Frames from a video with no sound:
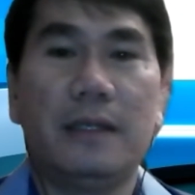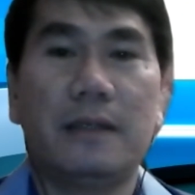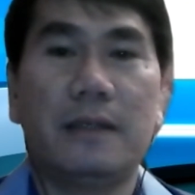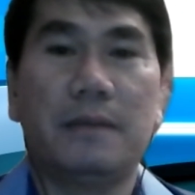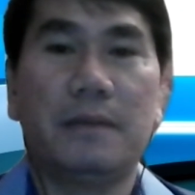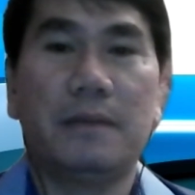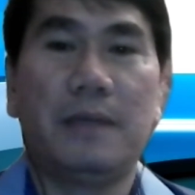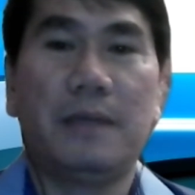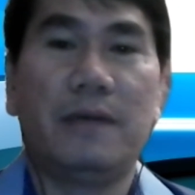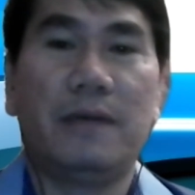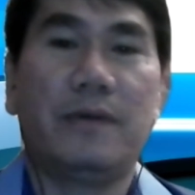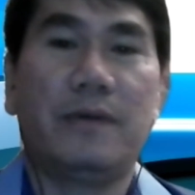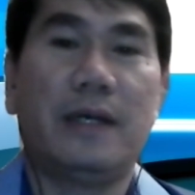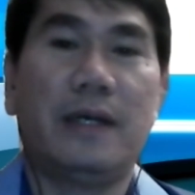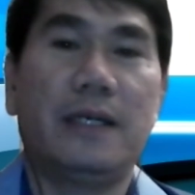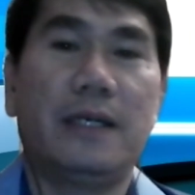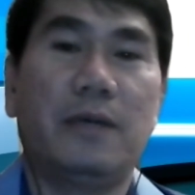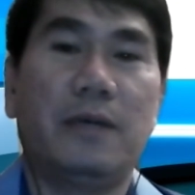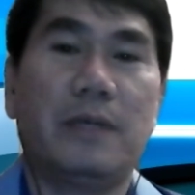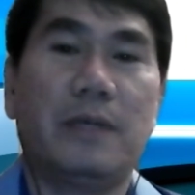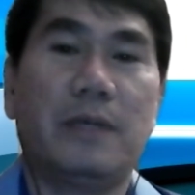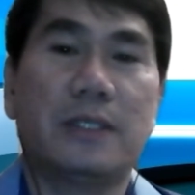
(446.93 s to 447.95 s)
My
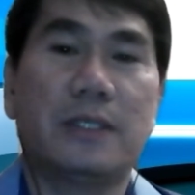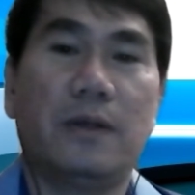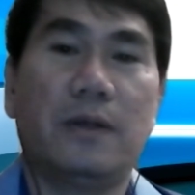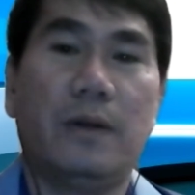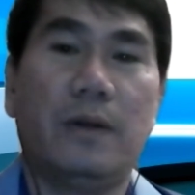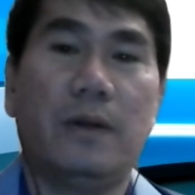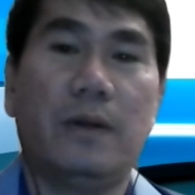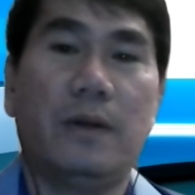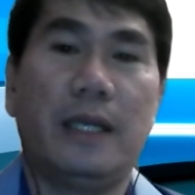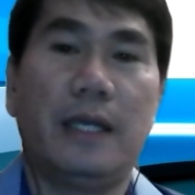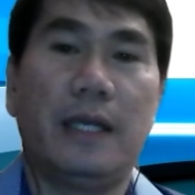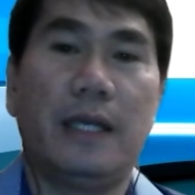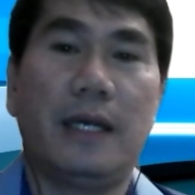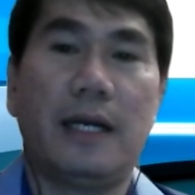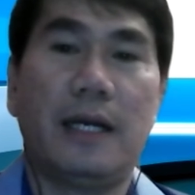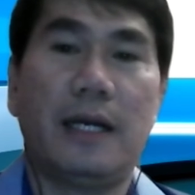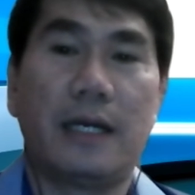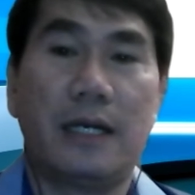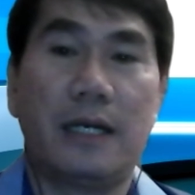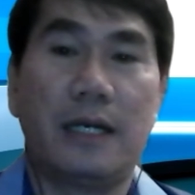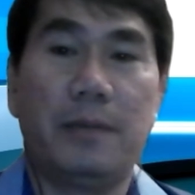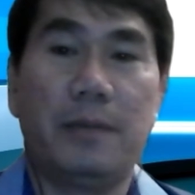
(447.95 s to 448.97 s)
father was only a
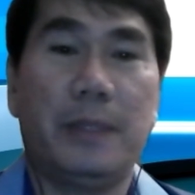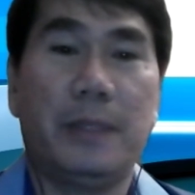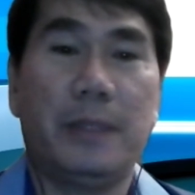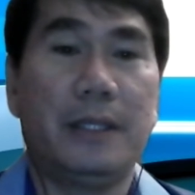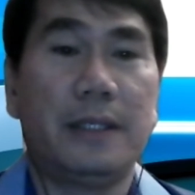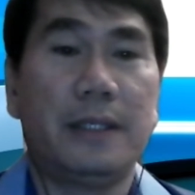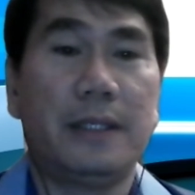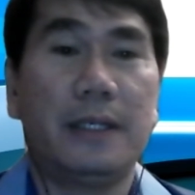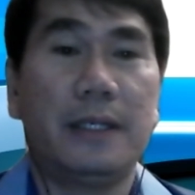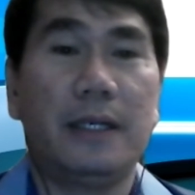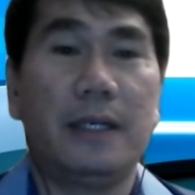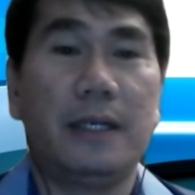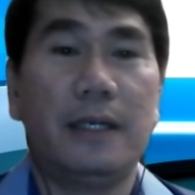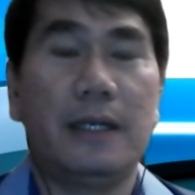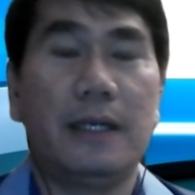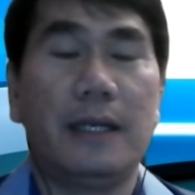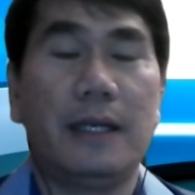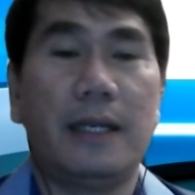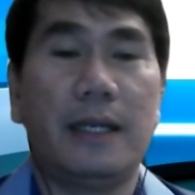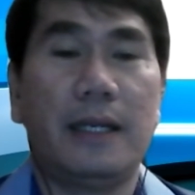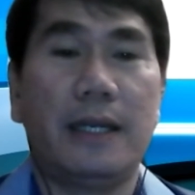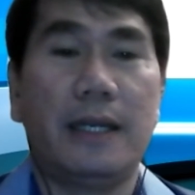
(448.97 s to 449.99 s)
carpenter
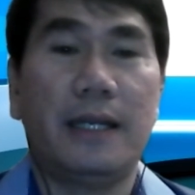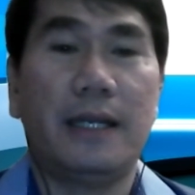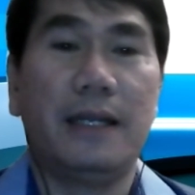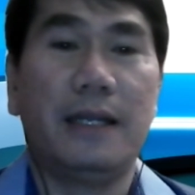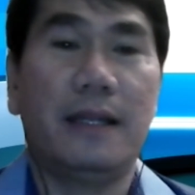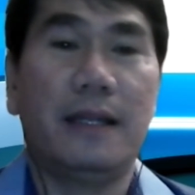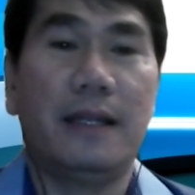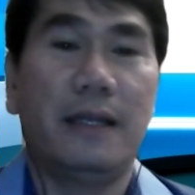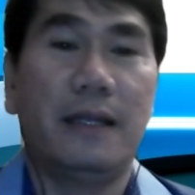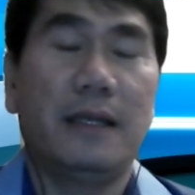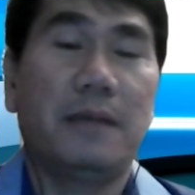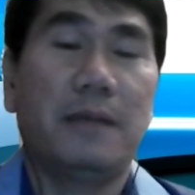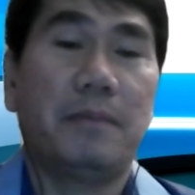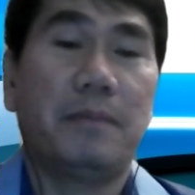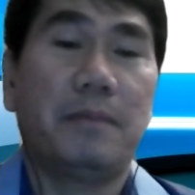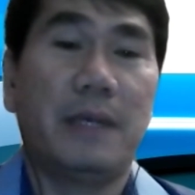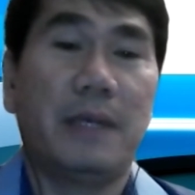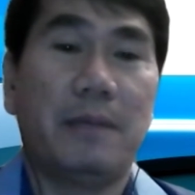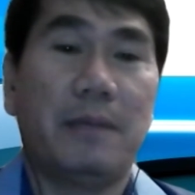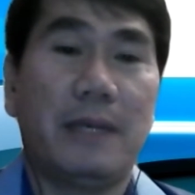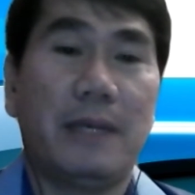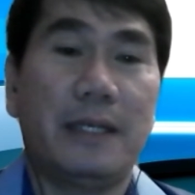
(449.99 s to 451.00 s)
and
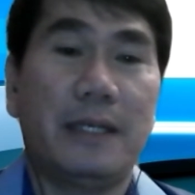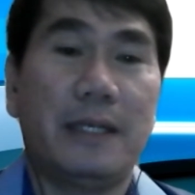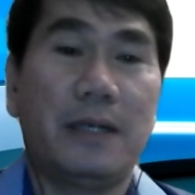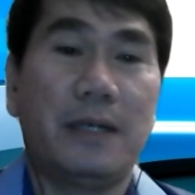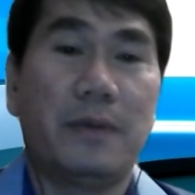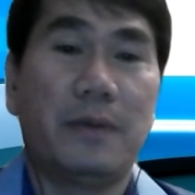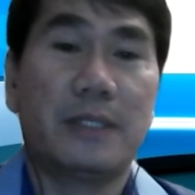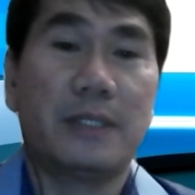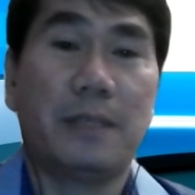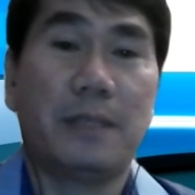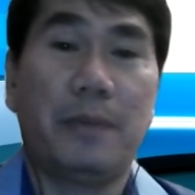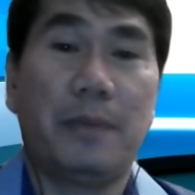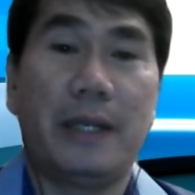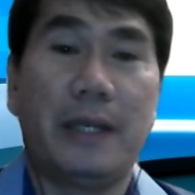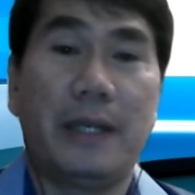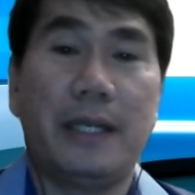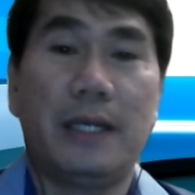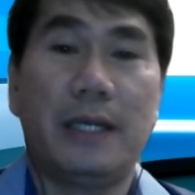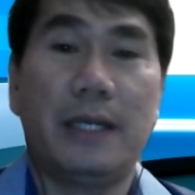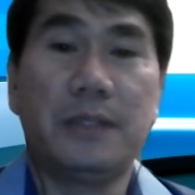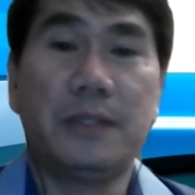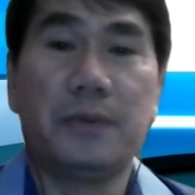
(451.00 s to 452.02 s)
my mother was a plain
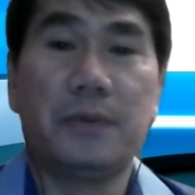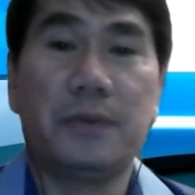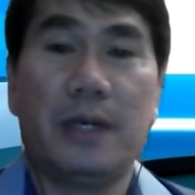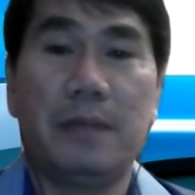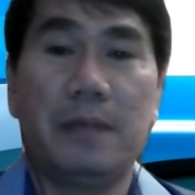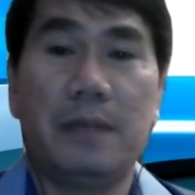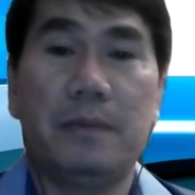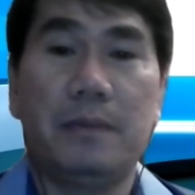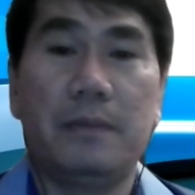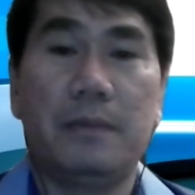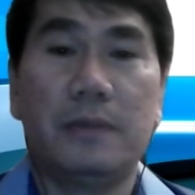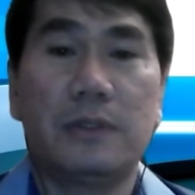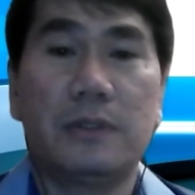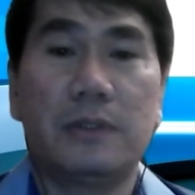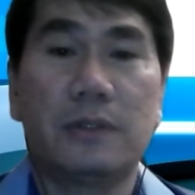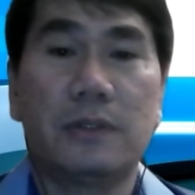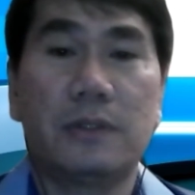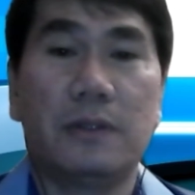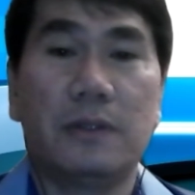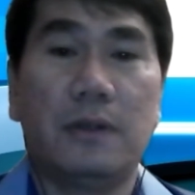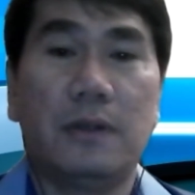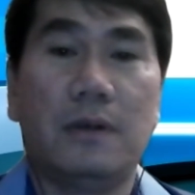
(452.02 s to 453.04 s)
housewife.
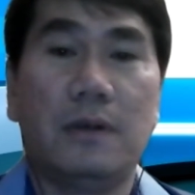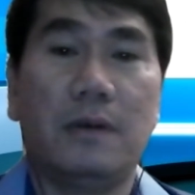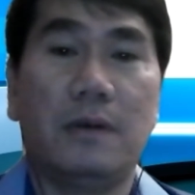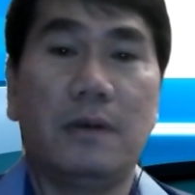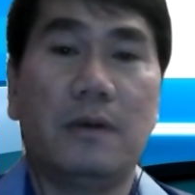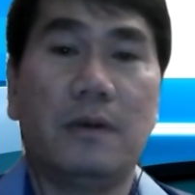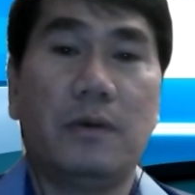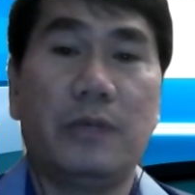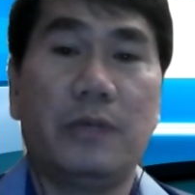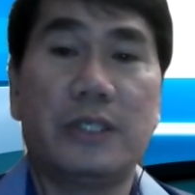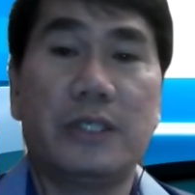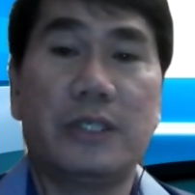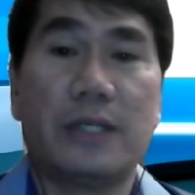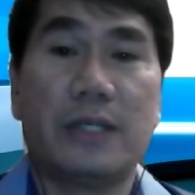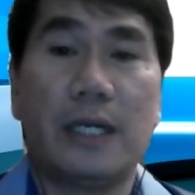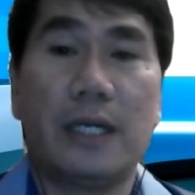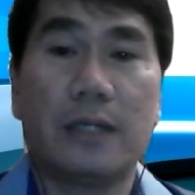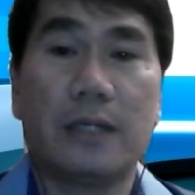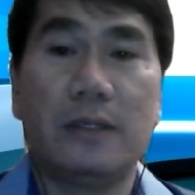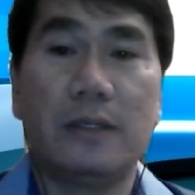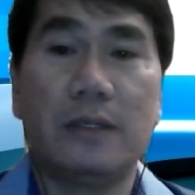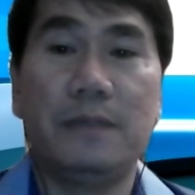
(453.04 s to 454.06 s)
So we
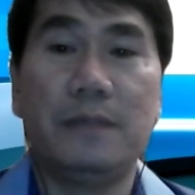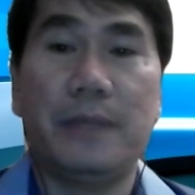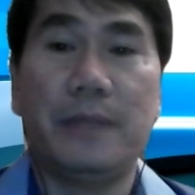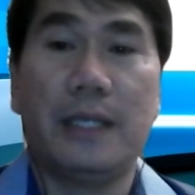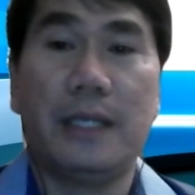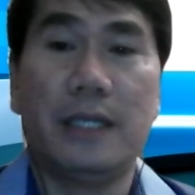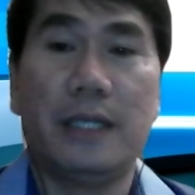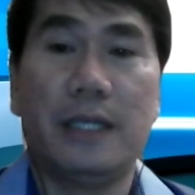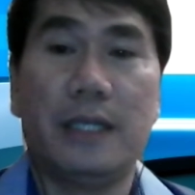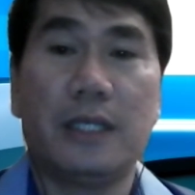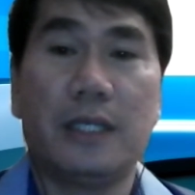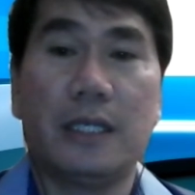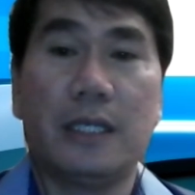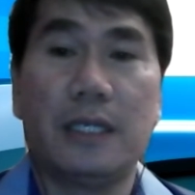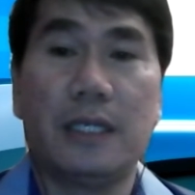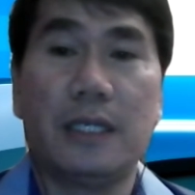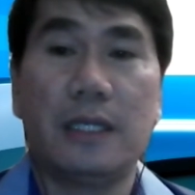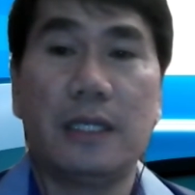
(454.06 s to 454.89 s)
struggled financially.